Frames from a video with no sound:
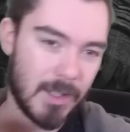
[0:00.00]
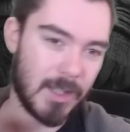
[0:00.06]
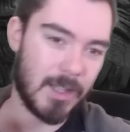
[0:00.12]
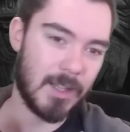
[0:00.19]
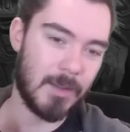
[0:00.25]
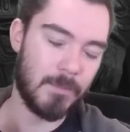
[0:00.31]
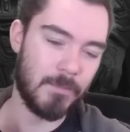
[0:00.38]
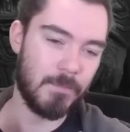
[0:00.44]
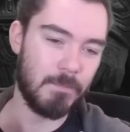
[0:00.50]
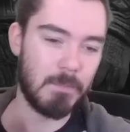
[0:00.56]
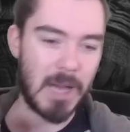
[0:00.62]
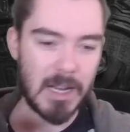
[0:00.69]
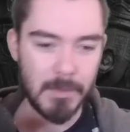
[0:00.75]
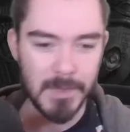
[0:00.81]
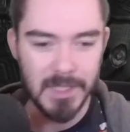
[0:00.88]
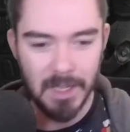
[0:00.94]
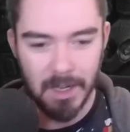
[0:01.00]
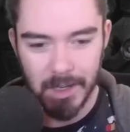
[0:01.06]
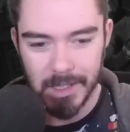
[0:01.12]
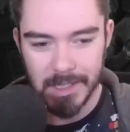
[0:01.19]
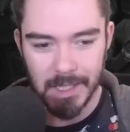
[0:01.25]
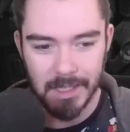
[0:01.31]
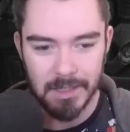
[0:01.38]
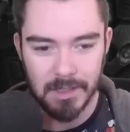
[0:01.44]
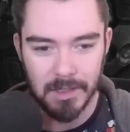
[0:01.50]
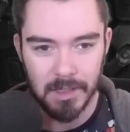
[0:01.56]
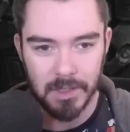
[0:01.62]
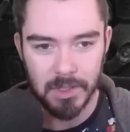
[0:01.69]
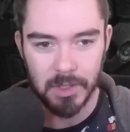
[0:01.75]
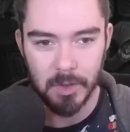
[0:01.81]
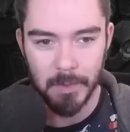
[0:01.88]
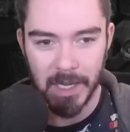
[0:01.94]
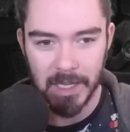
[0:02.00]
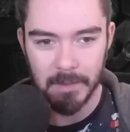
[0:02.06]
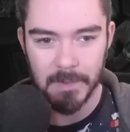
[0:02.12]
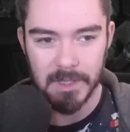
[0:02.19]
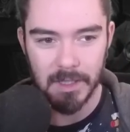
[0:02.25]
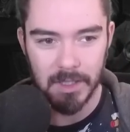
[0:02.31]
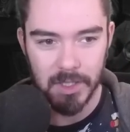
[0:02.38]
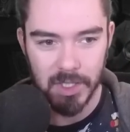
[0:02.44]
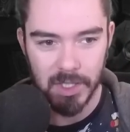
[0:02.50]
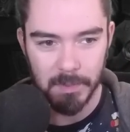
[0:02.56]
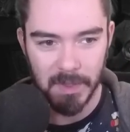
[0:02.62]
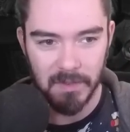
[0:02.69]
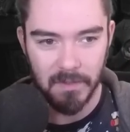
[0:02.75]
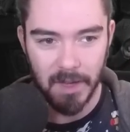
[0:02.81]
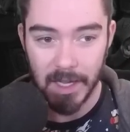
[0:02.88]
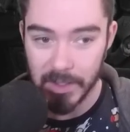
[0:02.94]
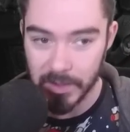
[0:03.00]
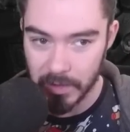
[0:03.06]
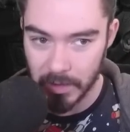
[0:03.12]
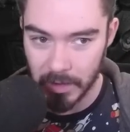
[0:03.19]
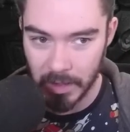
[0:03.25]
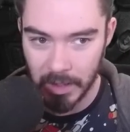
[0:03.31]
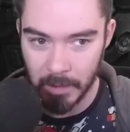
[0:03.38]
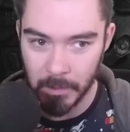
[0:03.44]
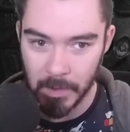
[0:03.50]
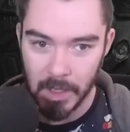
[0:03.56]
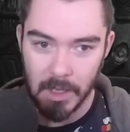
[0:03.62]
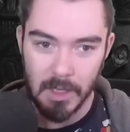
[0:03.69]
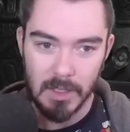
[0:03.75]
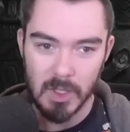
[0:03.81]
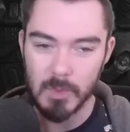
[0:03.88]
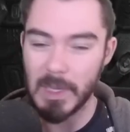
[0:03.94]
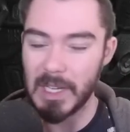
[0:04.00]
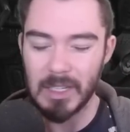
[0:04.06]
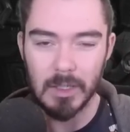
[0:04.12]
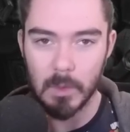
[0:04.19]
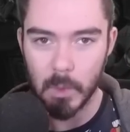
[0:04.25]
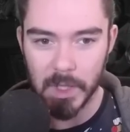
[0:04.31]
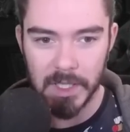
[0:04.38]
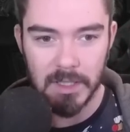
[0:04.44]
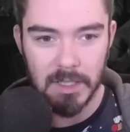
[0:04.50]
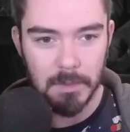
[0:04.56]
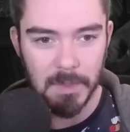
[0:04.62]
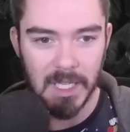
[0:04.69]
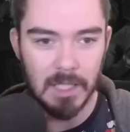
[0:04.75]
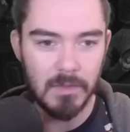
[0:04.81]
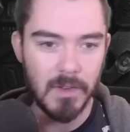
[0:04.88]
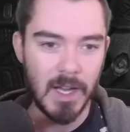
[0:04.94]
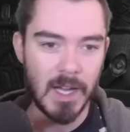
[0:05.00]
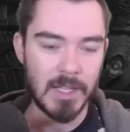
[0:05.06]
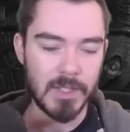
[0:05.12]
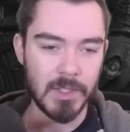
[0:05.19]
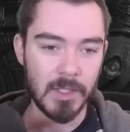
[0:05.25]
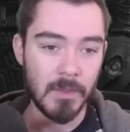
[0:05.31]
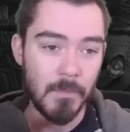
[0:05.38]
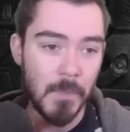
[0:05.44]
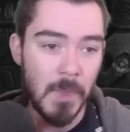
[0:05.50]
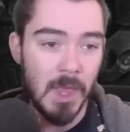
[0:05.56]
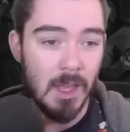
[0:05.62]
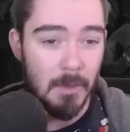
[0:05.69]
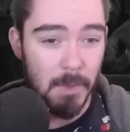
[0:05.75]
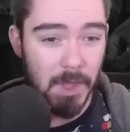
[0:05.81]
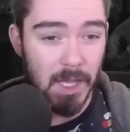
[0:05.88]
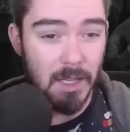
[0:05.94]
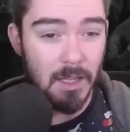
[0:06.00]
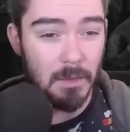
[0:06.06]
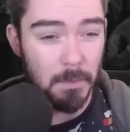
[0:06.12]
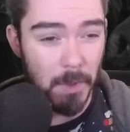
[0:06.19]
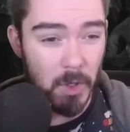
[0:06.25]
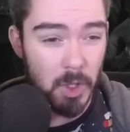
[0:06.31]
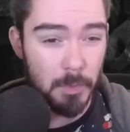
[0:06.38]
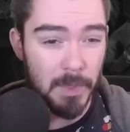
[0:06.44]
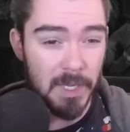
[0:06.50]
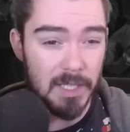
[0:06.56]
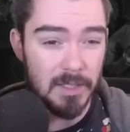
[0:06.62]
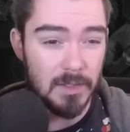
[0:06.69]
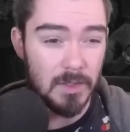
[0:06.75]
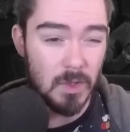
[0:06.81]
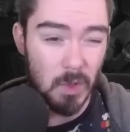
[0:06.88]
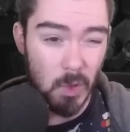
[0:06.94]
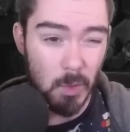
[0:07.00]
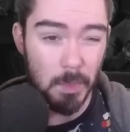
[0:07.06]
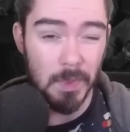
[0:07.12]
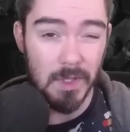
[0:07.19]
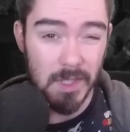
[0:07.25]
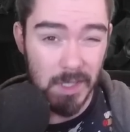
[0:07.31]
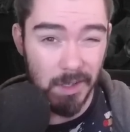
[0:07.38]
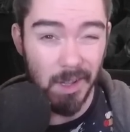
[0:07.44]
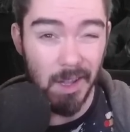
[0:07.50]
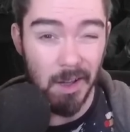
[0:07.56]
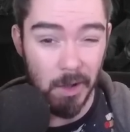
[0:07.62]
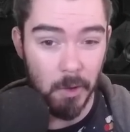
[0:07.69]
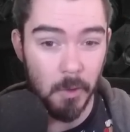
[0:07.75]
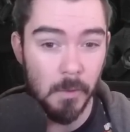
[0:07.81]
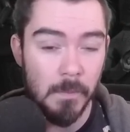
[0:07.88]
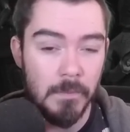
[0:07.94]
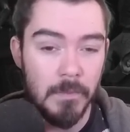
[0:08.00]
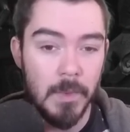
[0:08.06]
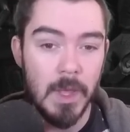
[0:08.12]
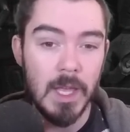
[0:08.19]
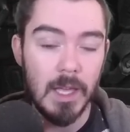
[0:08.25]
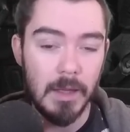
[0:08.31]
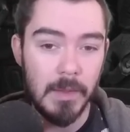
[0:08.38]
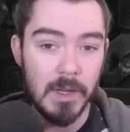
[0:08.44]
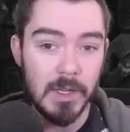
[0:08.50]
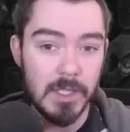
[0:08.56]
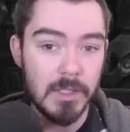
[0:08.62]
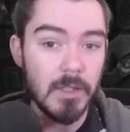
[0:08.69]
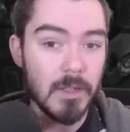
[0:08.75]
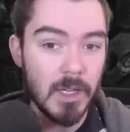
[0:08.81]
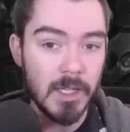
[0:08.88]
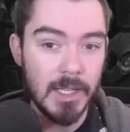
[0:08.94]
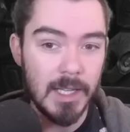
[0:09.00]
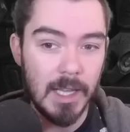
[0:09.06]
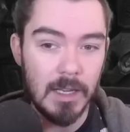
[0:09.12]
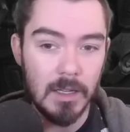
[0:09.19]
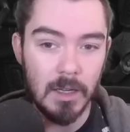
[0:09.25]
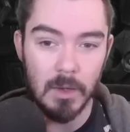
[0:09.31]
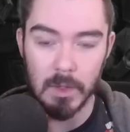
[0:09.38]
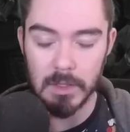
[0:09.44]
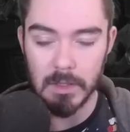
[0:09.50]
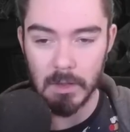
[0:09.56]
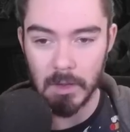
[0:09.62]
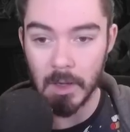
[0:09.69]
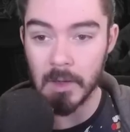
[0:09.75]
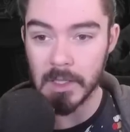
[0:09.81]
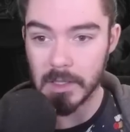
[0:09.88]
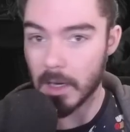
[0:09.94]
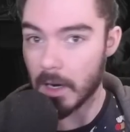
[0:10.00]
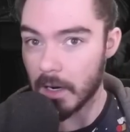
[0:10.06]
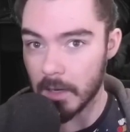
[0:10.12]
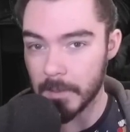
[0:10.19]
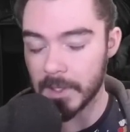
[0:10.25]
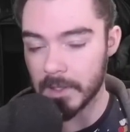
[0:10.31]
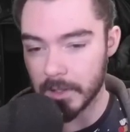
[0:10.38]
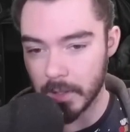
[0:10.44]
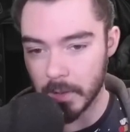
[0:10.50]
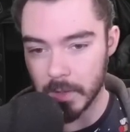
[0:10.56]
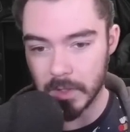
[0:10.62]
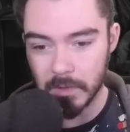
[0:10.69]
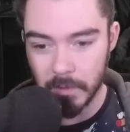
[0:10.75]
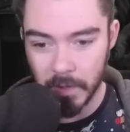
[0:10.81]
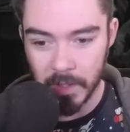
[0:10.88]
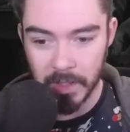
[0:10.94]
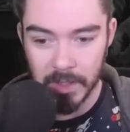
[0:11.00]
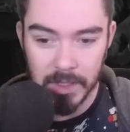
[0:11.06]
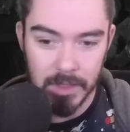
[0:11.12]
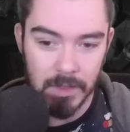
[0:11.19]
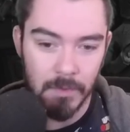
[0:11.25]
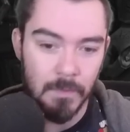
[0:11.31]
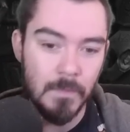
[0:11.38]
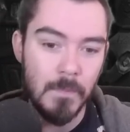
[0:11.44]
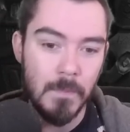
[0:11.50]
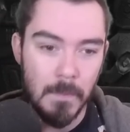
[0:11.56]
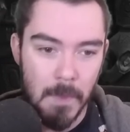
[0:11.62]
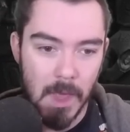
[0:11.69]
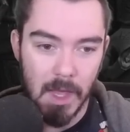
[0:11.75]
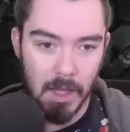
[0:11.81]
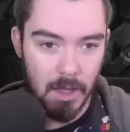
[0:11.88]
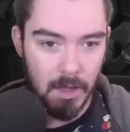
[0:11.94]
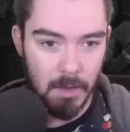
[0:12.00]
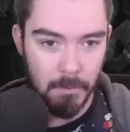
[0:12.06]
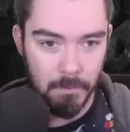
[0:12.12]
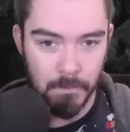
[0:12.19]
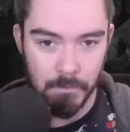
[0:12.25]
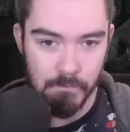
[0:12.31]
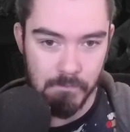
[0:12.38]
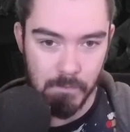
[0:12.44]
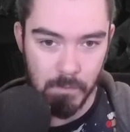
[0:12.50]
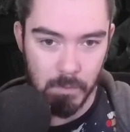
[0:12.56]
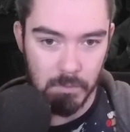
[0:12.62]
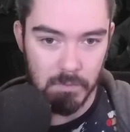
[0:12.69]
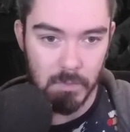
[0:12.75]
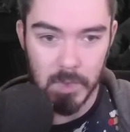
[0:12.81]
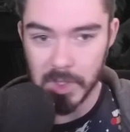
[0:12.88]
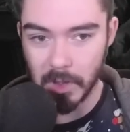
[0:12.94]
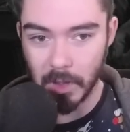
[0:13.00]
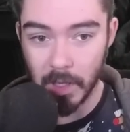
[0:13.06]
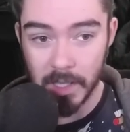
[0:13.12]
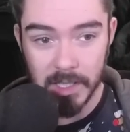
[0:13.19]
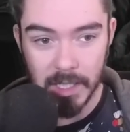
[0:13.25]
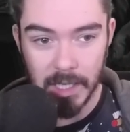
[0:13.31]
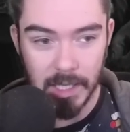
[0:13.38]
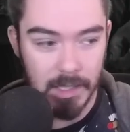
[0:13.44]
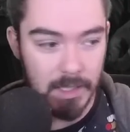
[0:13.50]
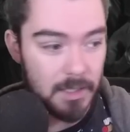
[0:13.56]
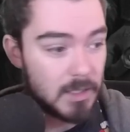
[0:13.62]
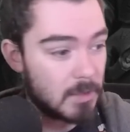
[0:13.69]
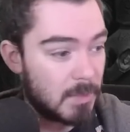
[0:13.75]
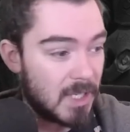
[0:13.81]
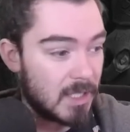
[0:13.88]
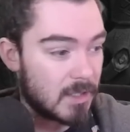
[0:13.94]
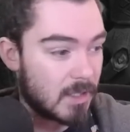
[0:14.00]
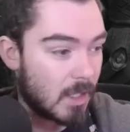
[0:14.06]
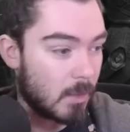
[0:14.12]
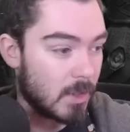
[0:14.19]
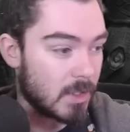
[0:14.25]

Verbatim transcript: um, Madame Serris. That's not true. Madame Serris should be faster than him. Just make her one speed faster. But they can both be super slow, and they're still going to get a go. So long as Arbiter goes first, um, so long as they hit these speeds, they will